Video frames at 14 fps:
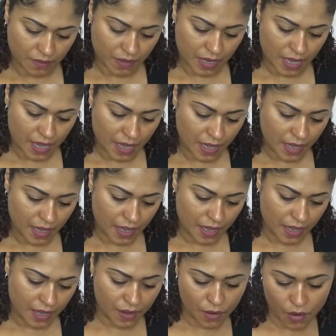
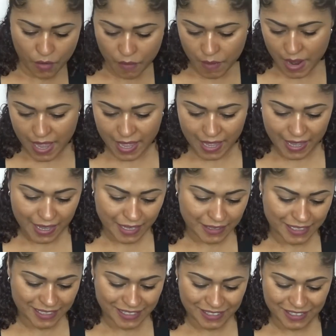Okay. All right.
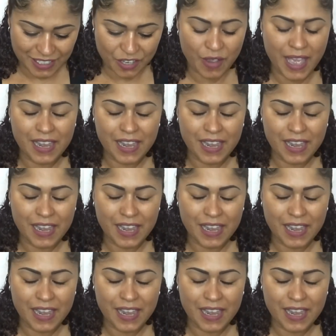This looks cute.